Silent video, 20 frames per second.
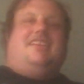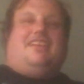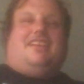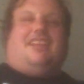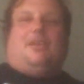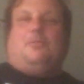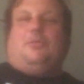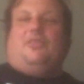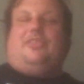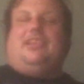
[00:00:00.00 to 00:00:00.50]

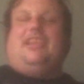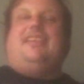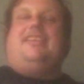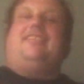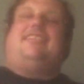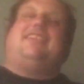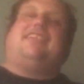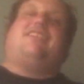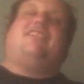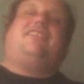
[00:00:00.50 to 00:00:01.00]
I will say
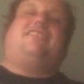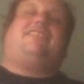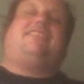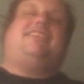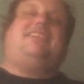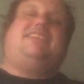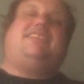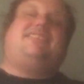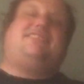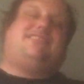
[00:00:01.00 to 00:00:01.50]
this: the
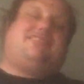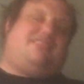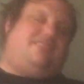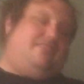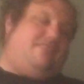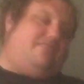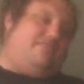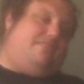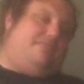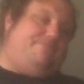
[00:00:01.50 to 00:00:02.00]
cutscenes,
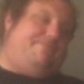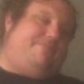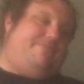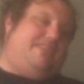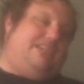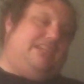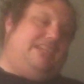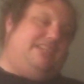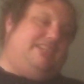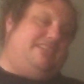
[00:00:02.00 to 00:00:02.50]

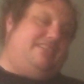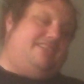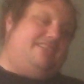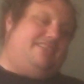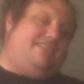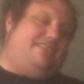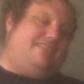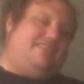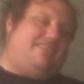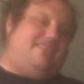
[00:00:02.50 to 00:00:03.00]

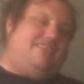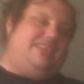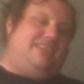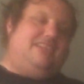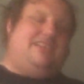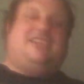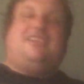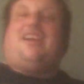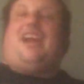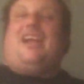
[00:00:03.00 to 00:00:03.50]
and
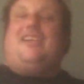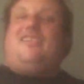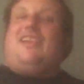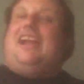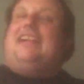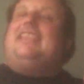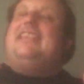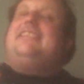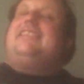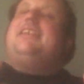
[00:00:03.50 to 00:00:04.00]
I
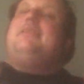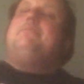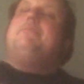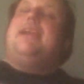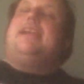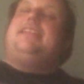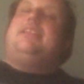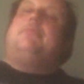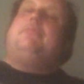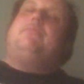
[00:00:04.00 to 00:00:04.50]
like that they
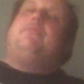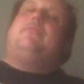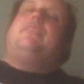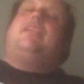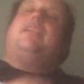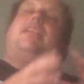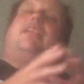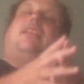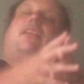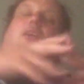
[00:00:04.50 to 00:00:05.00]
made them
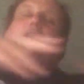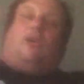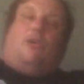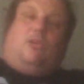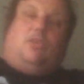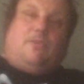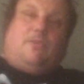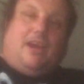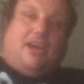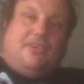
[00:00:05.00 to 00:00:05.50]

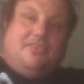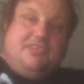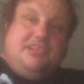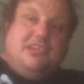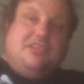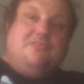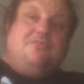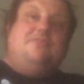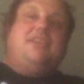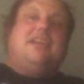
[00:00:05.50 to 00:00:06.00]
all around
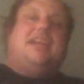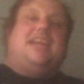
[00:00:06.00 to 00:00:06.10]
you